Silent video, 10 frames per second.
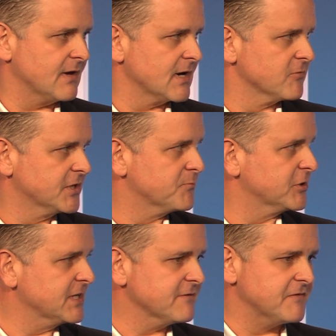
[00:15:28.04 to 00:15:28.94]
And I really
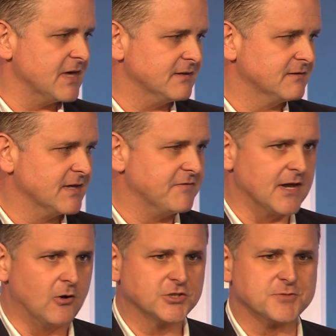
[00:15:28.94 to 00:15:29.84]
believe
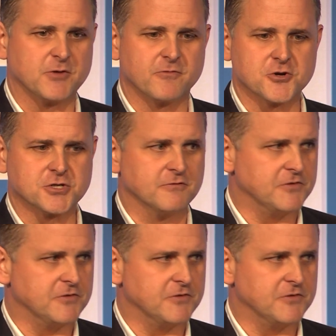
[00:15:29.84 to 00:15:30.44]
that ultimate version